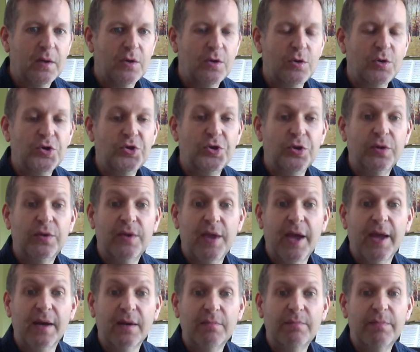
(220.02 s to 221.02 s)
you should
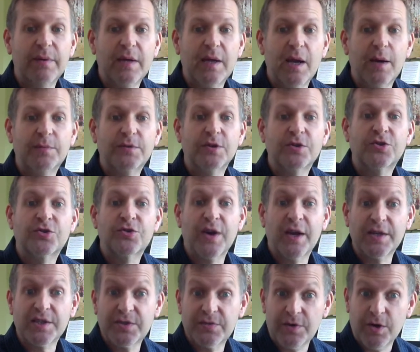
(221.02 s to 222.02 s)
then be able to
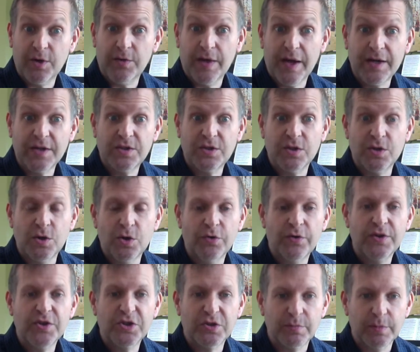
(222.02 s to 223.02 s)
transfer that to your
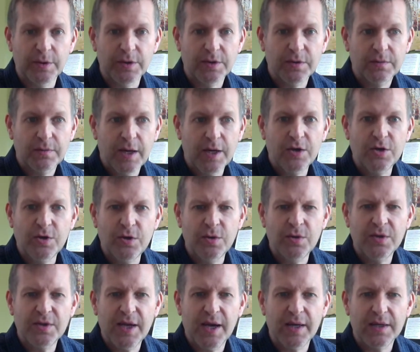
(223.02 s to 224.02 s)
instrument and
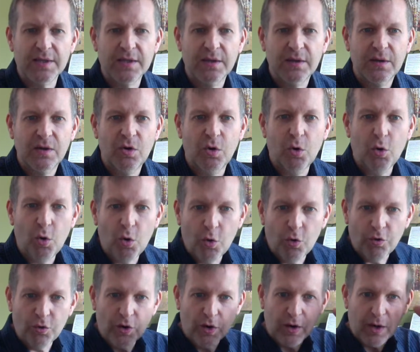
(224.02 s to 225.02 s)
use that
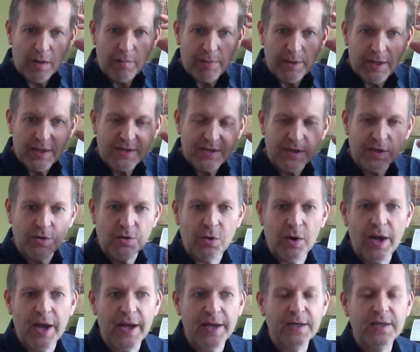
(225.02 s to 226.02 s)
oral ability in
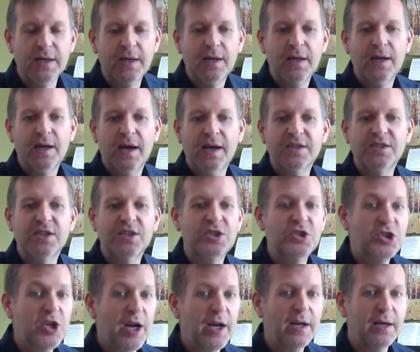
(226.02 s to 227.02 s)
your head as a
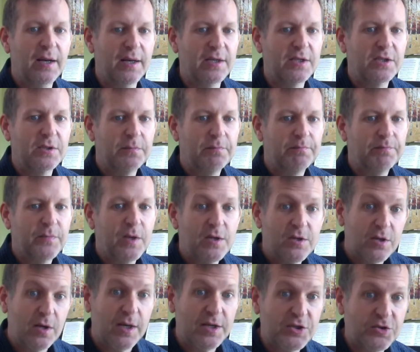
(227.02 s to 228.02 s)
checklist.
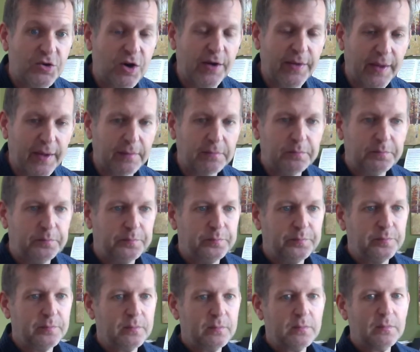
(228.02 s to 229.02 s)
So let's try that.
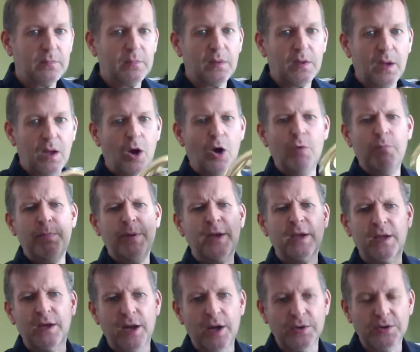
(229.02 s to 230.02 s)
I'll
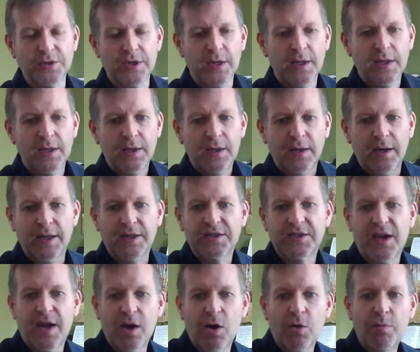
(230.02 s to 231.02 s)
pick a note. Let's
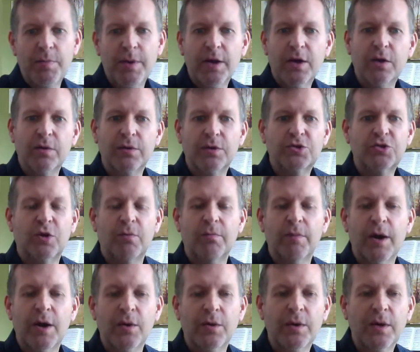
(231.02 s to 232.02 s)
say I'll pick on the
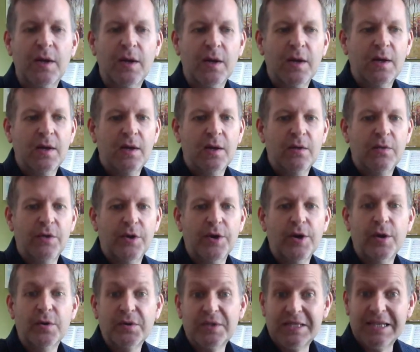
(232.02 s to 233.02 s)
trombone the
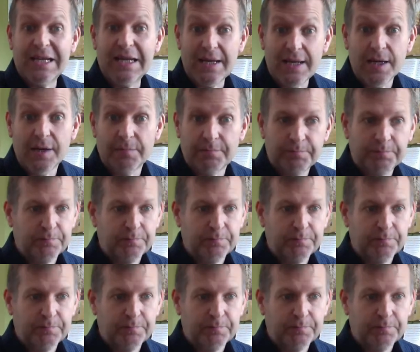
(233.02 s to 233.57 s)
note D.